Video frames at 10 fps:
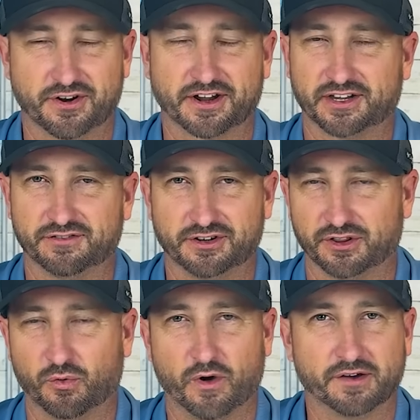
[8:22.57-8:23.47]
they're not giving you
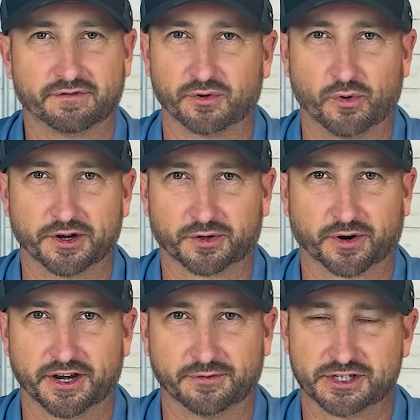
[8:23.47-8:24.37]
the one-for-one credit,